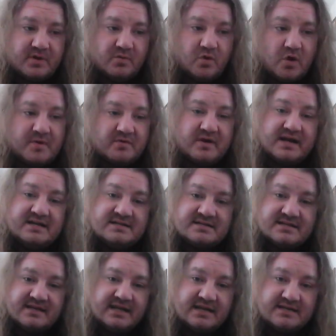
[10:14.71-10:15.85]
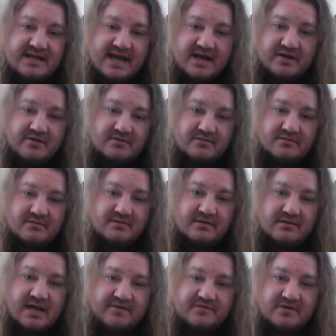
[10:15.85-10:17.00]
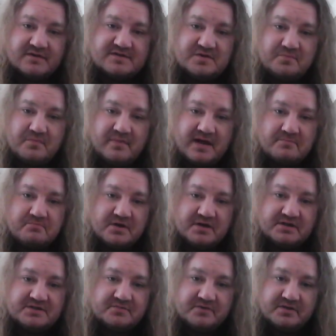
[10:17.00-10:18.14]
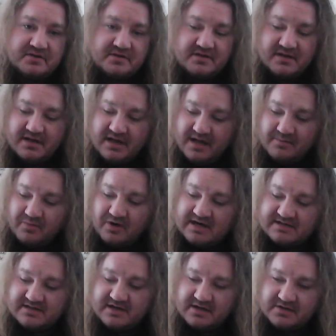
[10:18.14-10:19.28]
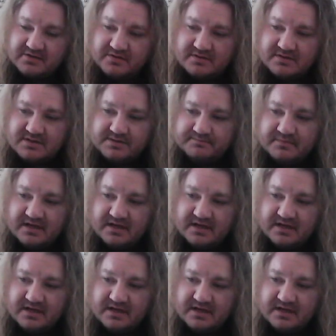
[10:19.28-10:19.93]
Roman Reigns kicked out after a Superman punch with brass knuckles.